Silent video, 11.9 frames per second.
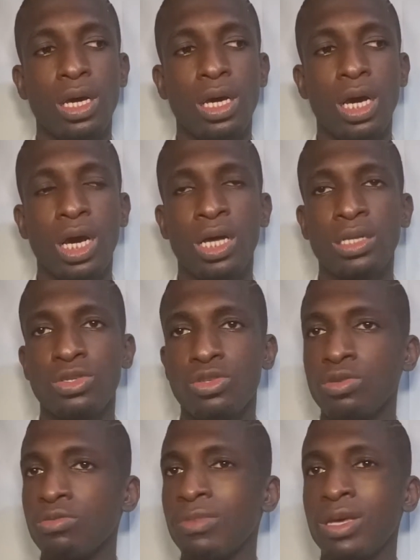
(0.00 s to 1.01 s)
and
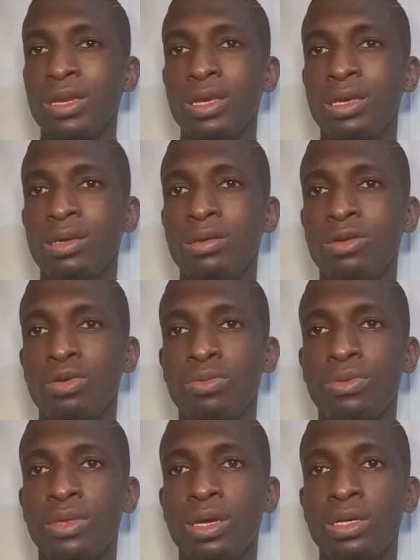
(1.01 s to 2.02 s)
so many home
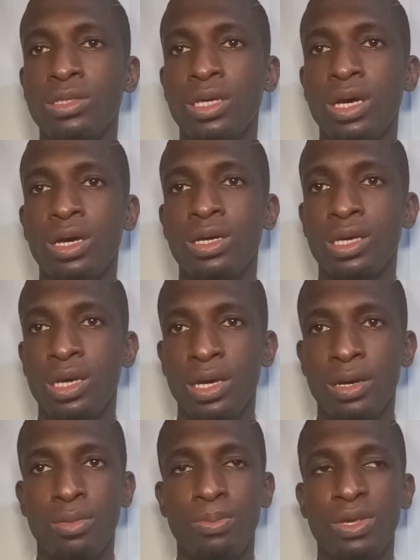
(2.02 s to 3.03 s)
theater
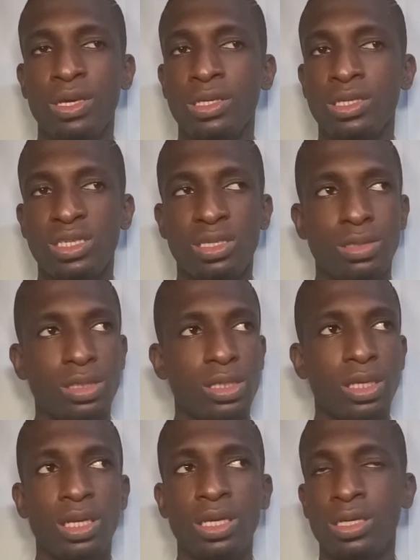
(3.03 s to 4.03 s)
gear, beats,
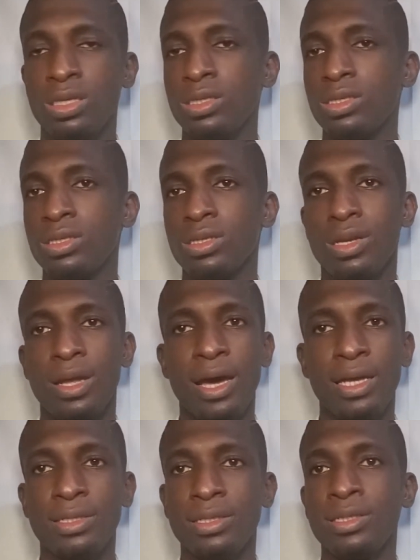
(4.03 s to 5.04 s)
seatings,
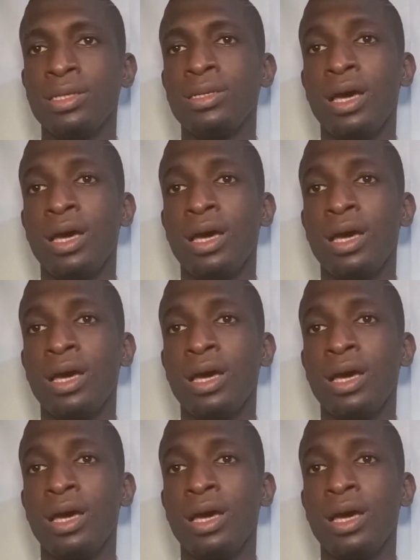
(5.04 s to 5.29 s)
lighting,